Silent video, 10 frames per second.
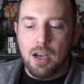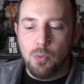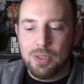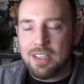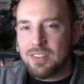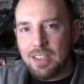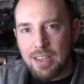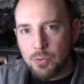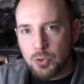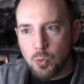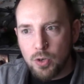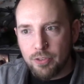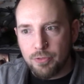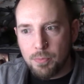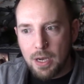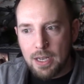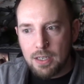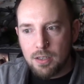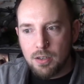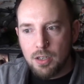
With that said, that was one of my